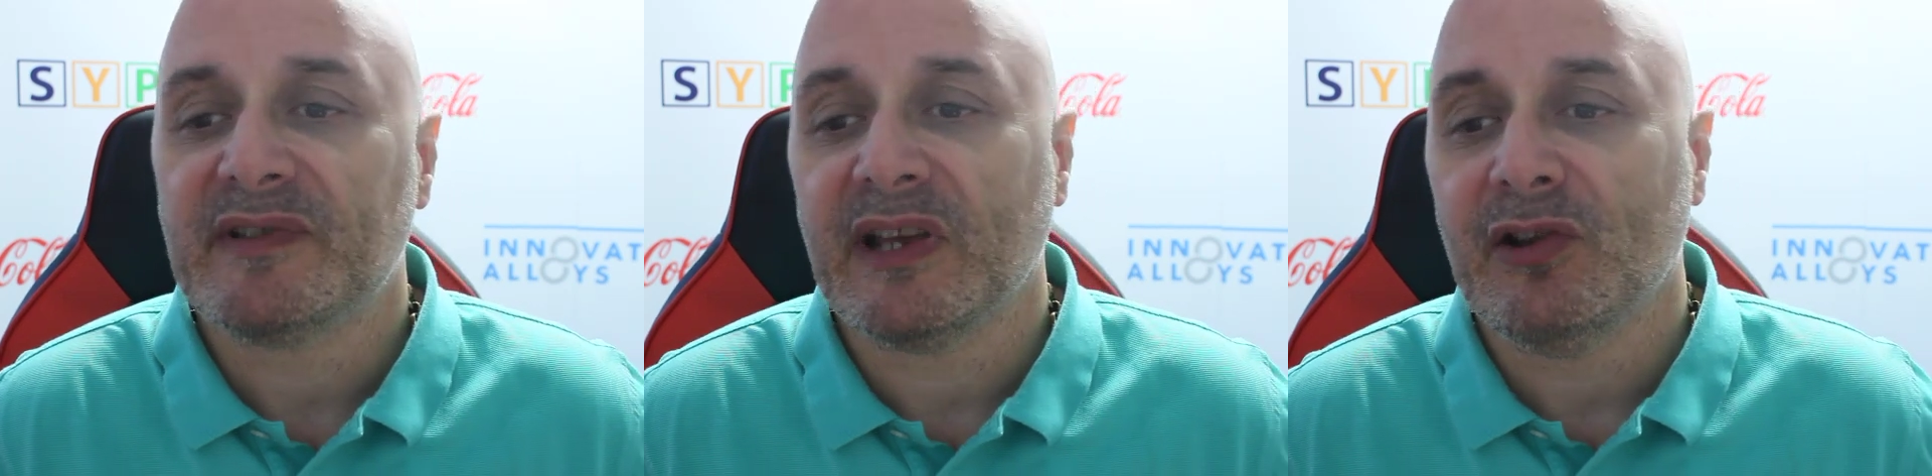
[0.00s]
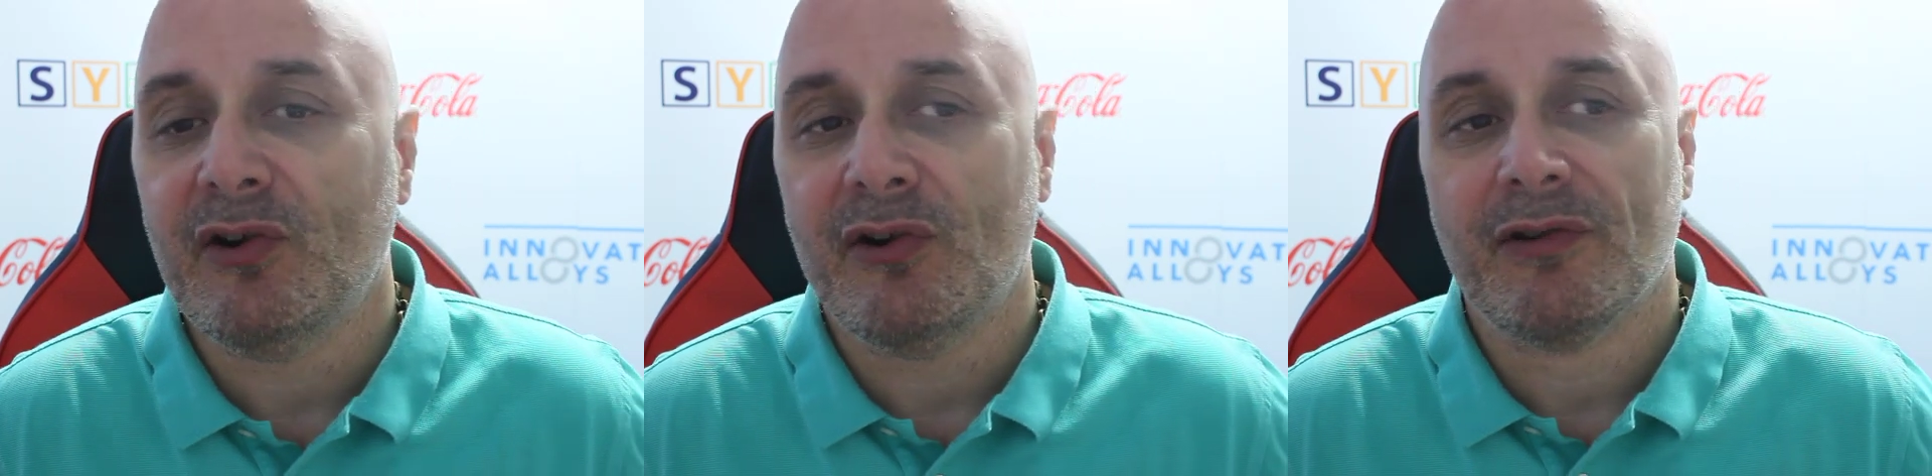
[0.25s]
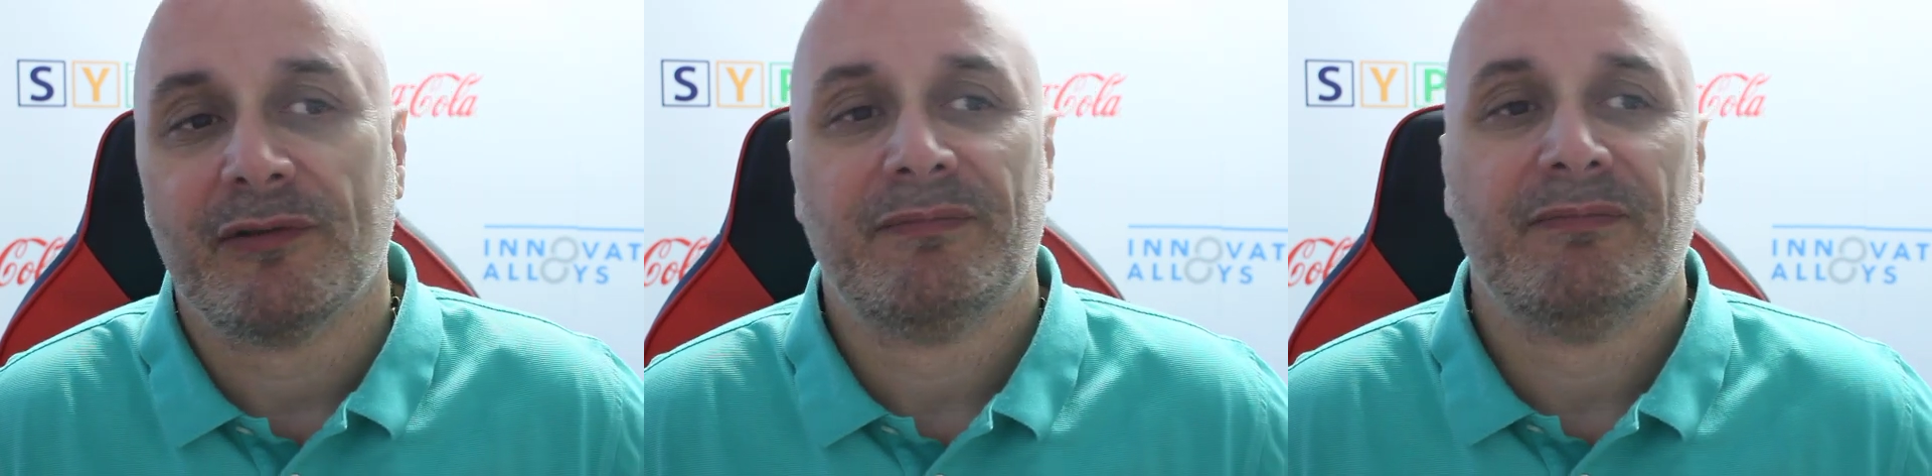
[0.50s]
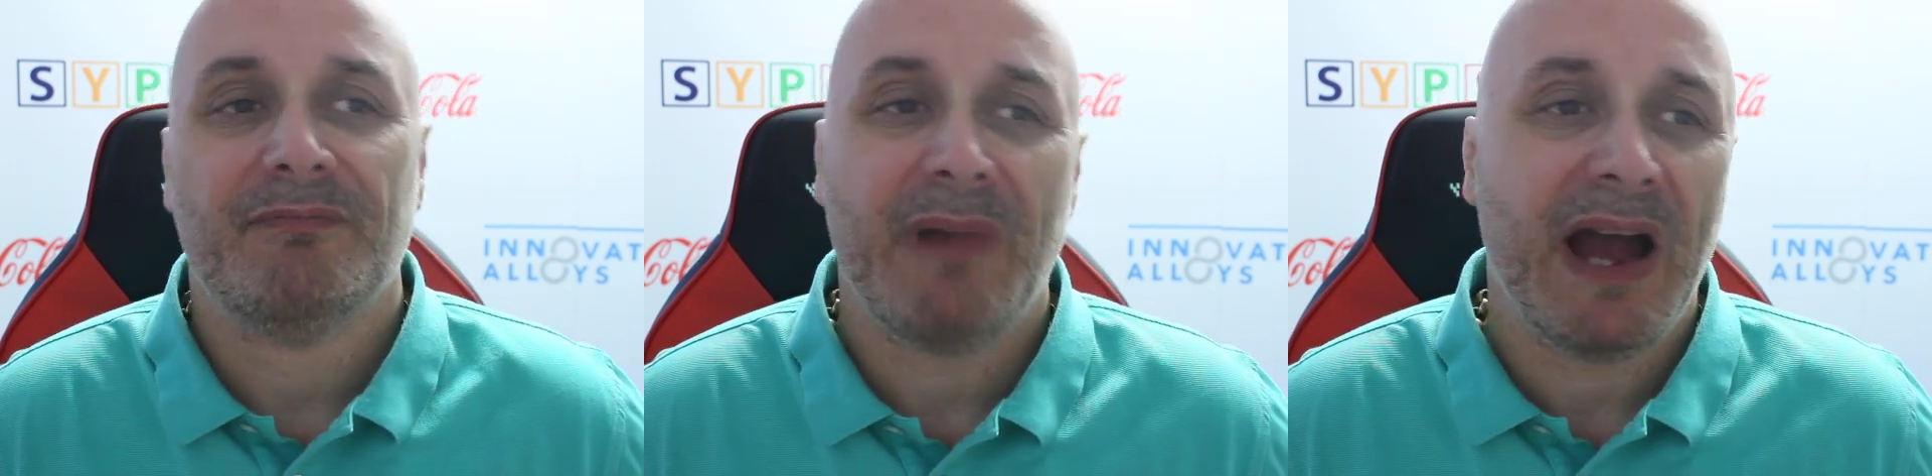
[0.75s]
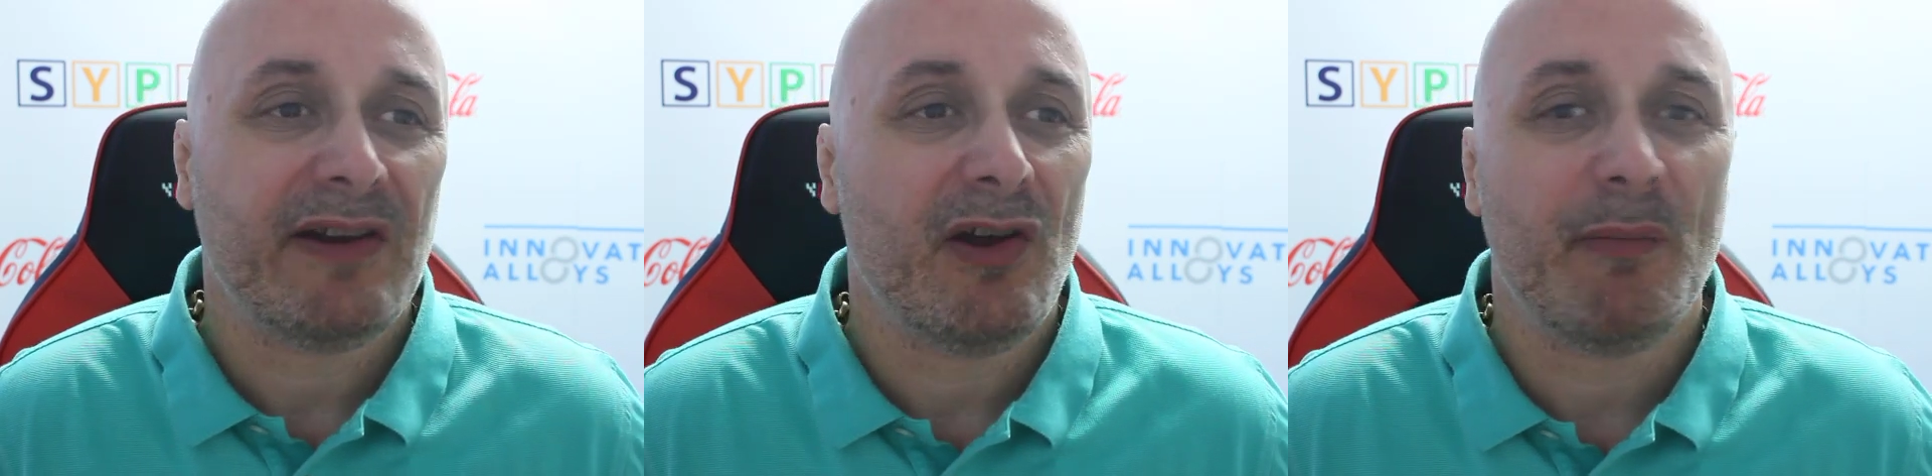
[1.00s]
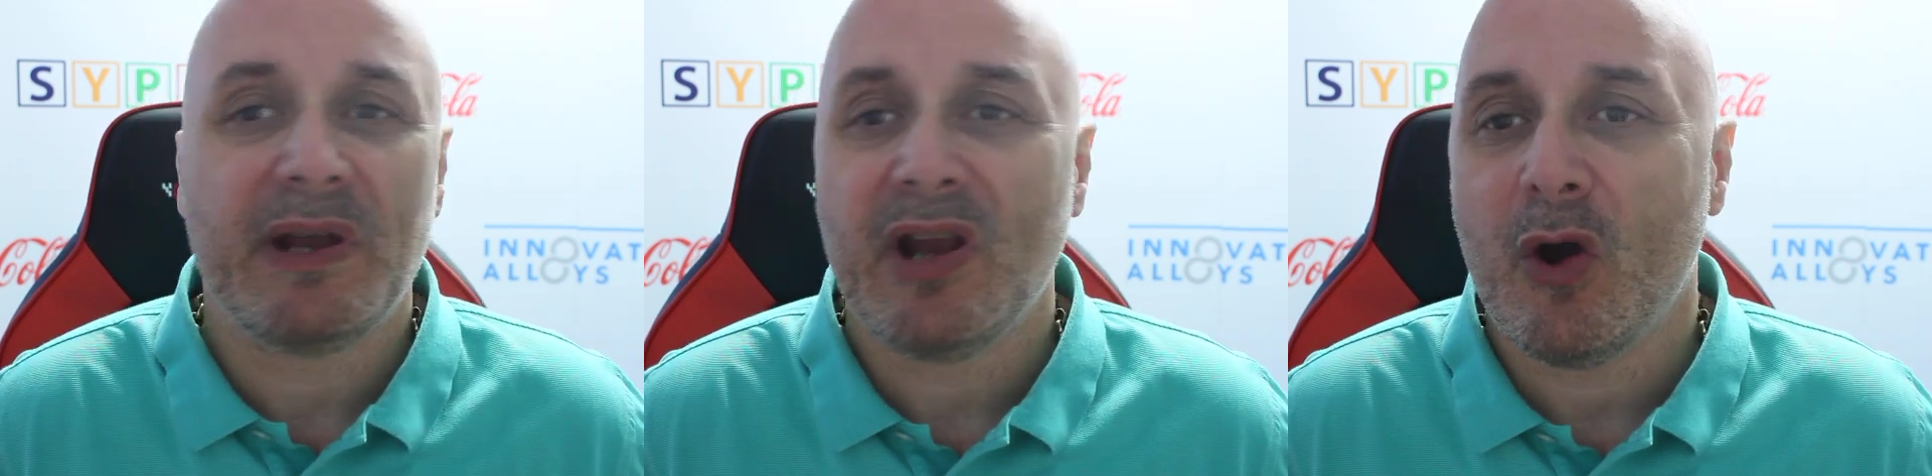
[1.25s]
So look, might
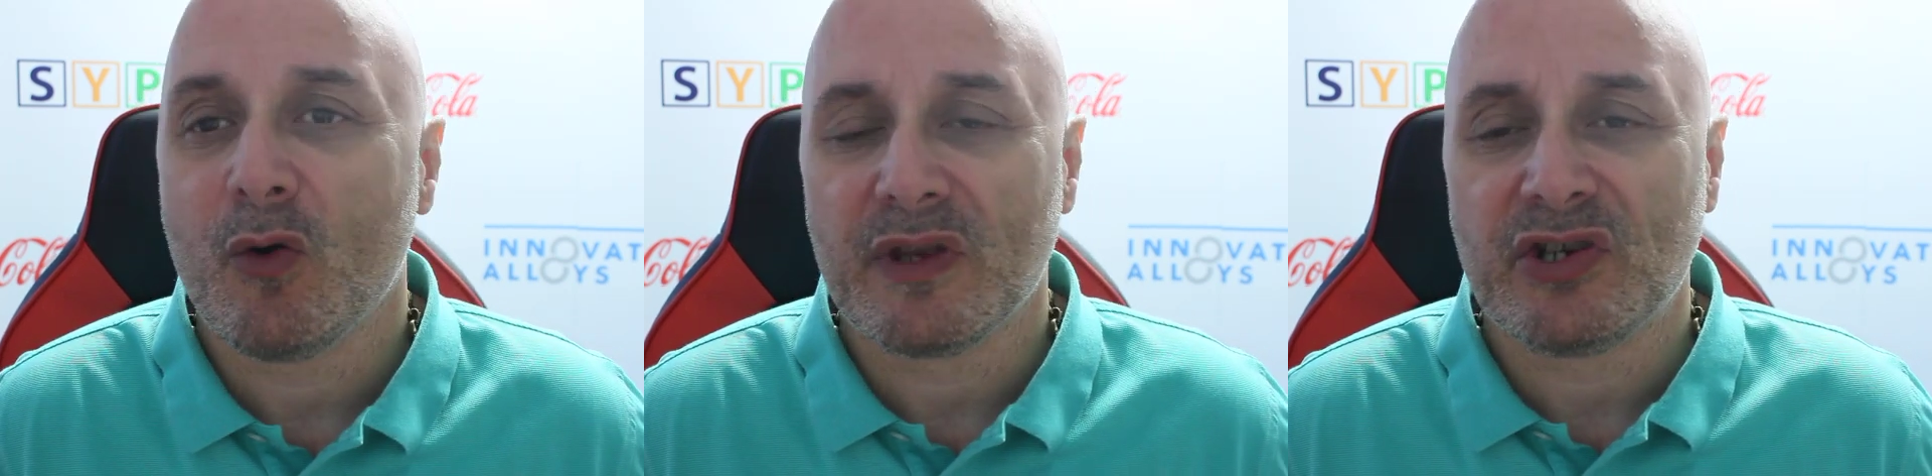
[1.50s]
not be out